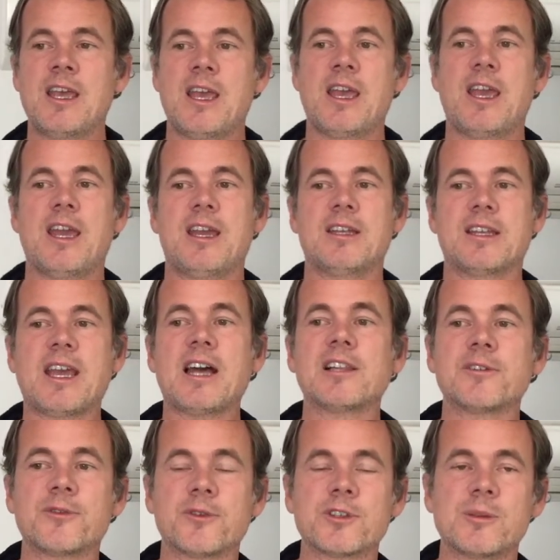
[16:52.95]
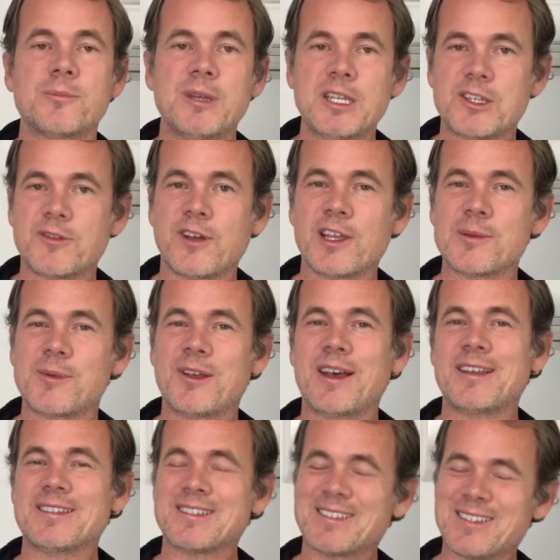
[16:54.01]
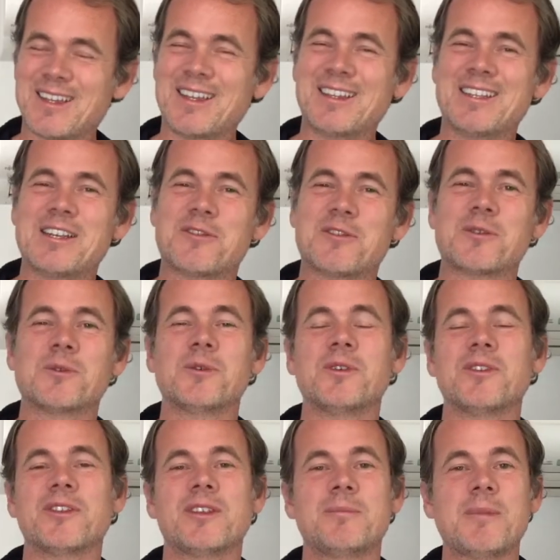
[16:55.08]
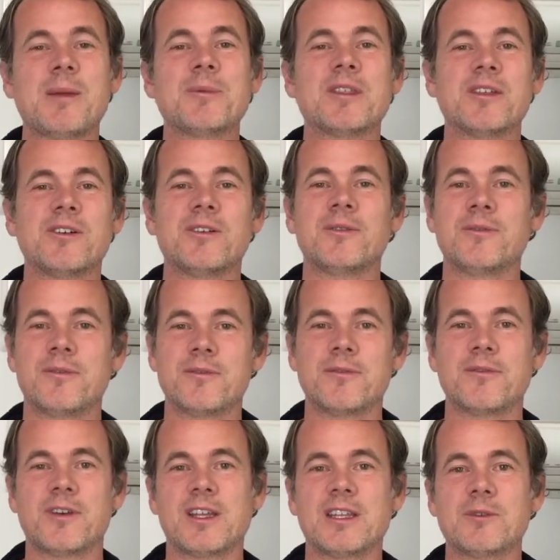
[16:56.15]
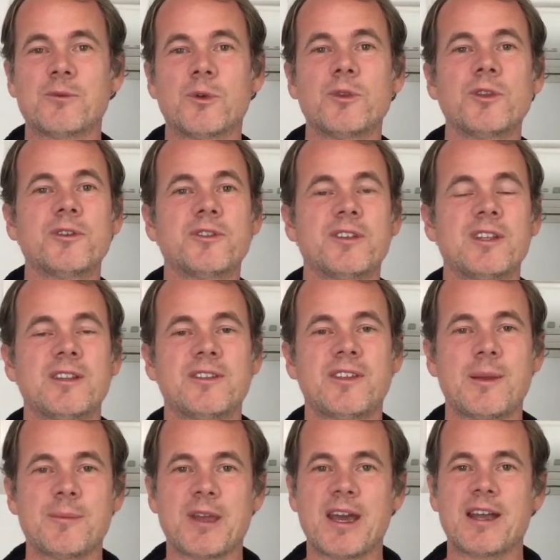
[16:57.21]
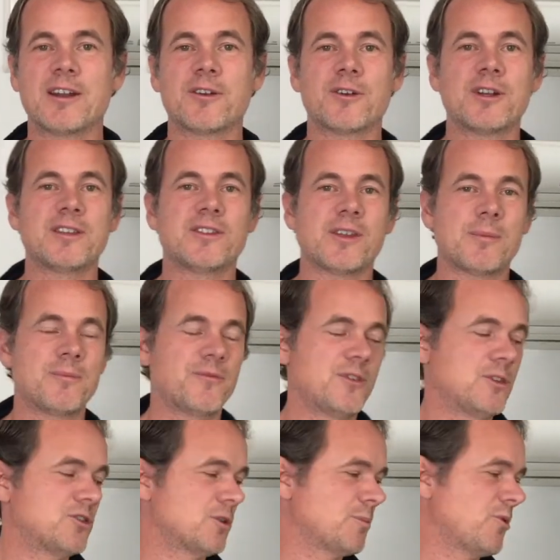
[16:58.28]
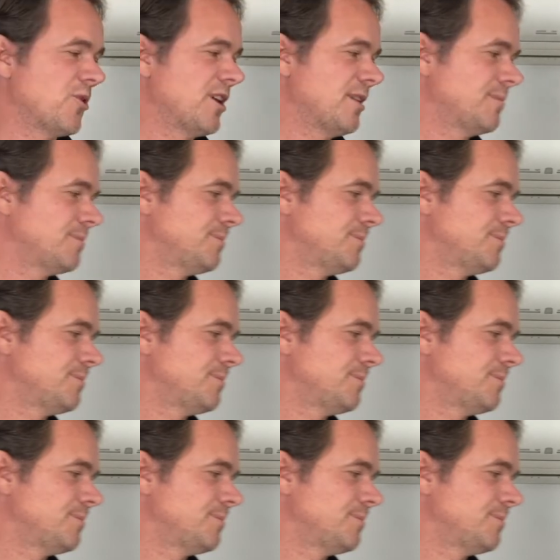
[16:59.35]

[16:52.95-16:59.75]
And California Beach Volleyball has slightly different rules, and maybe they'll finally roll those into the same category at some future point.